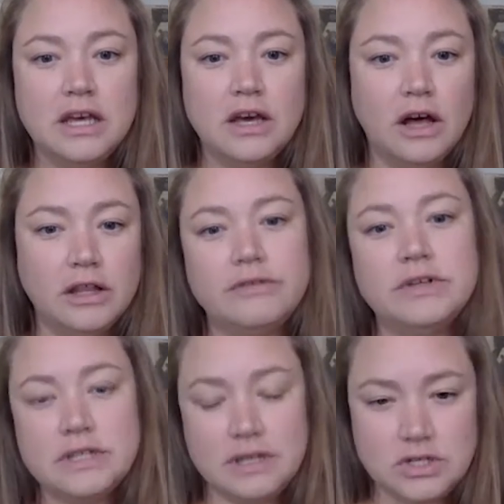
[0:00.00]
all of
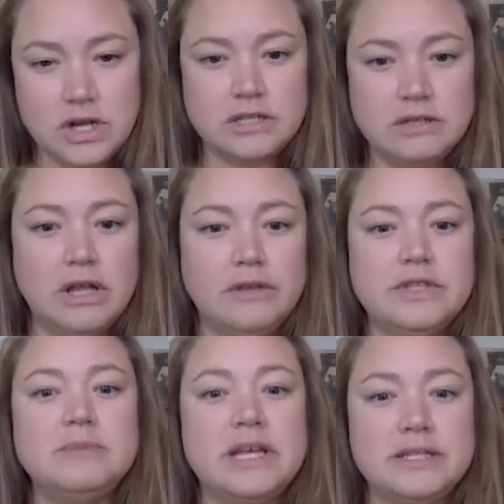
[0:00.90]
it's constructive. All of
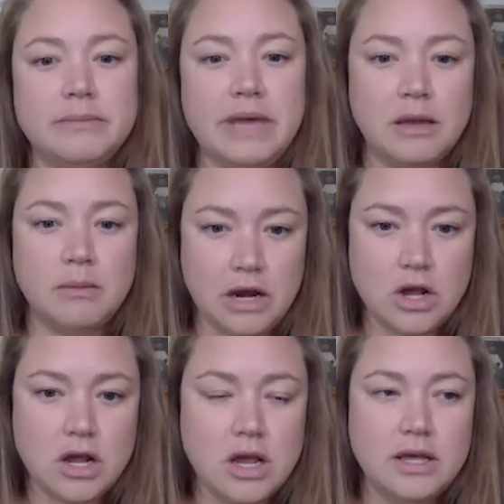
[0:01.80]
it's meant to make it
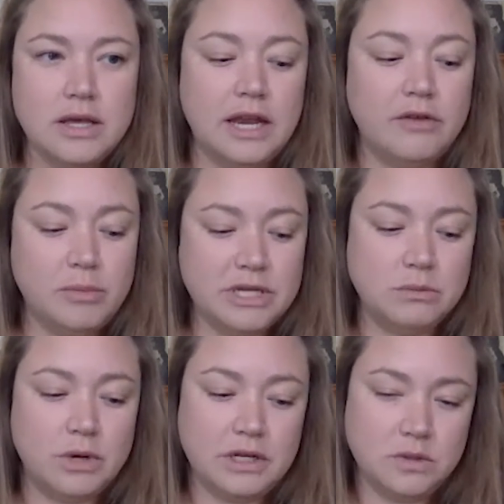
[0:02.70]
better. And everybody's
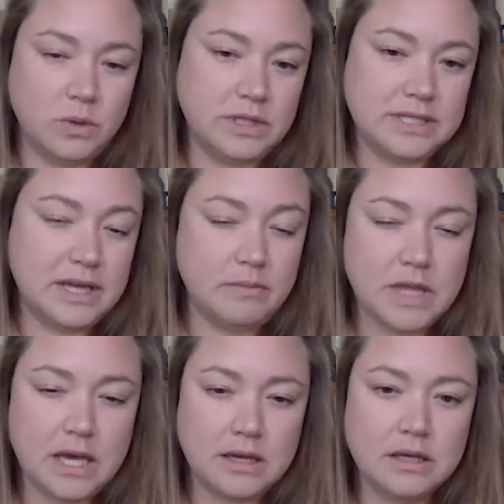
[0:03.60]
working toward the same
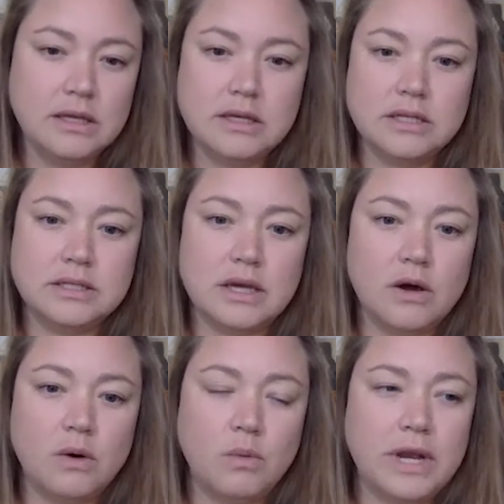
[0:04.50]
thing.
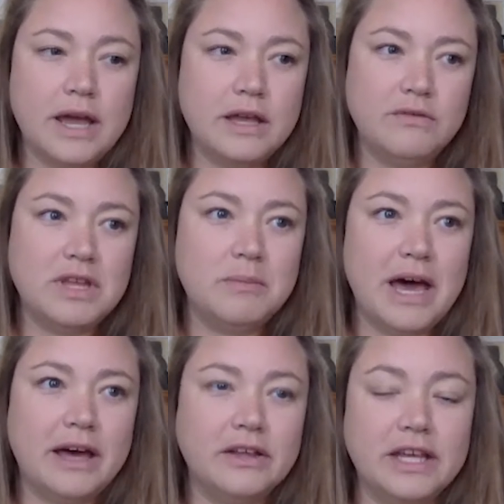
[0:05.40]
So when I get
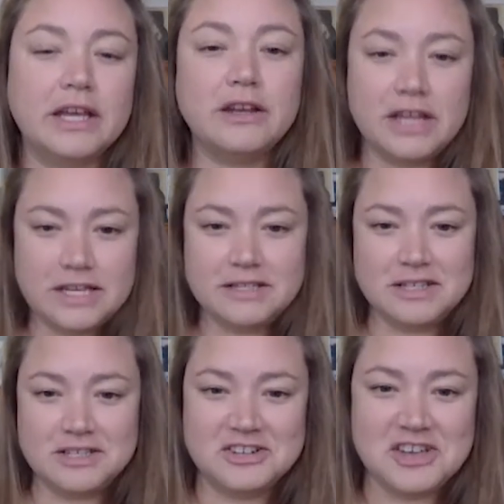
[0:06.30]
feedback, like in the
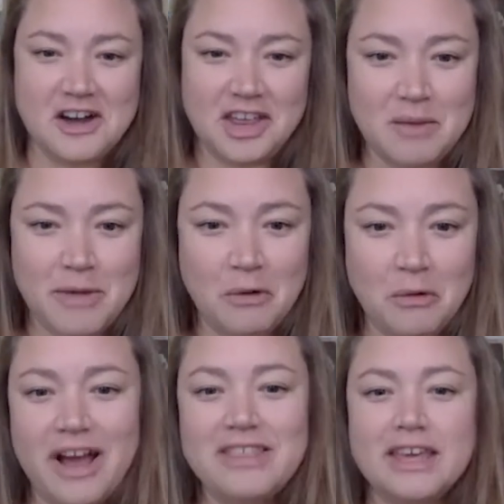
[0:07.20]
instance you're talking about where
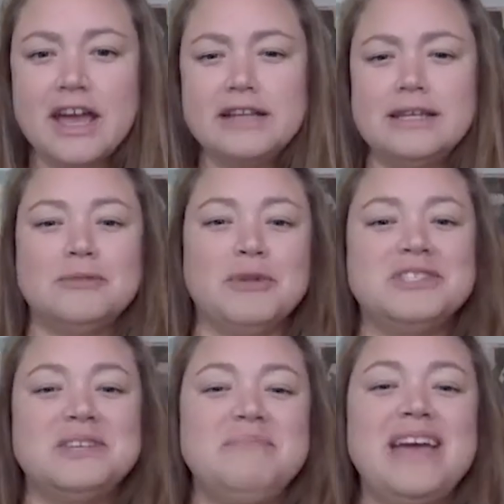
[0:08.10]
I think I did the
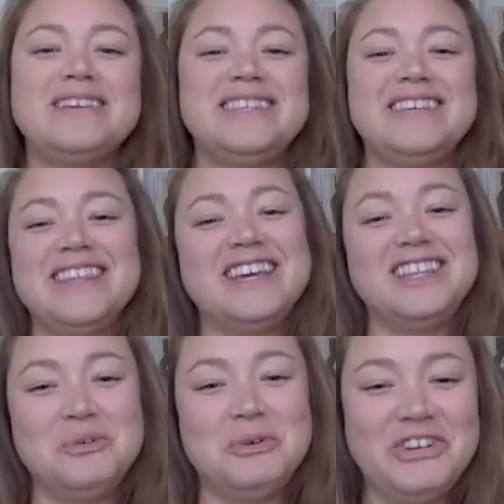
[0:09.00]
most amazing thing in
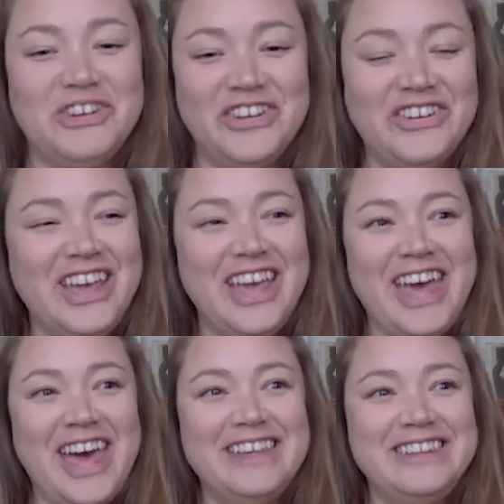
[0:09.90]
the world,
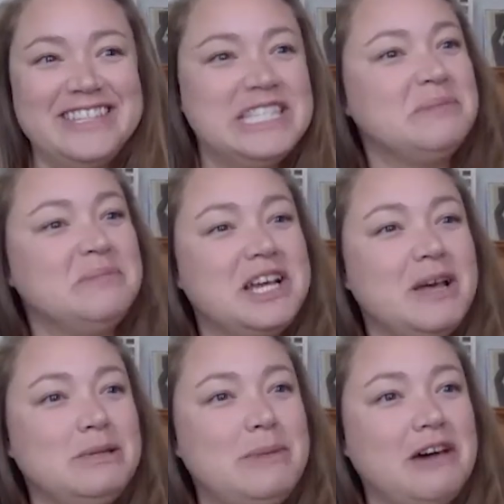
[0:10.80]
and then somebody
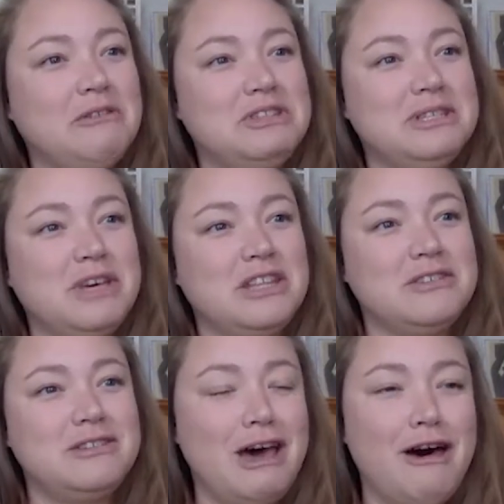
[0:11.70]
comes back with some other
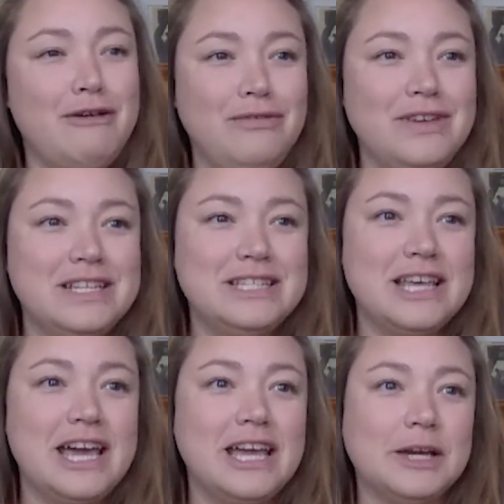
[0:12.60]
stuff, it's
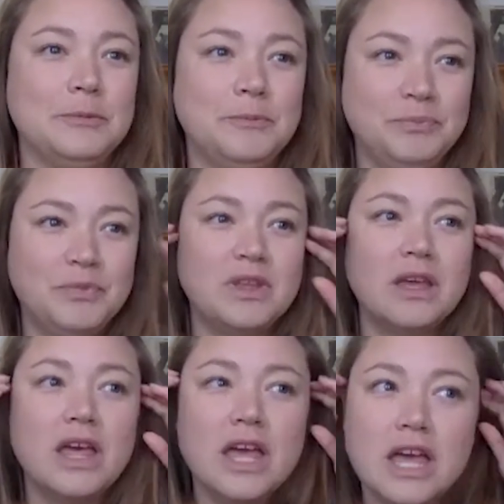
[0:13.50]
like
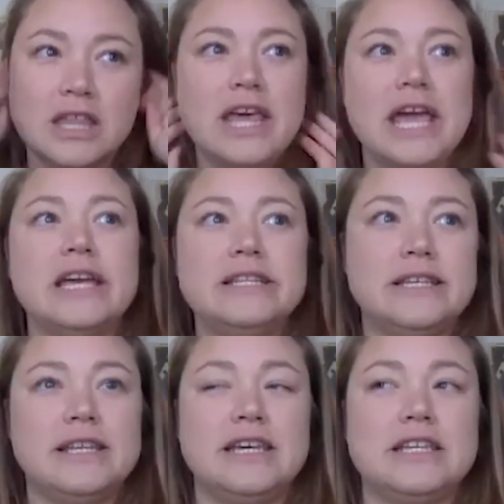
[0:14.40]
they
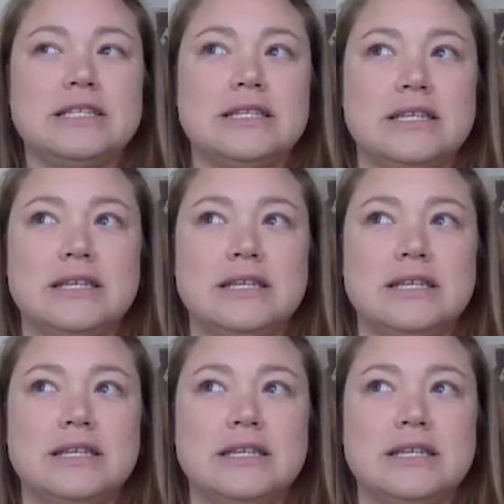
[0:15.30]
didn't,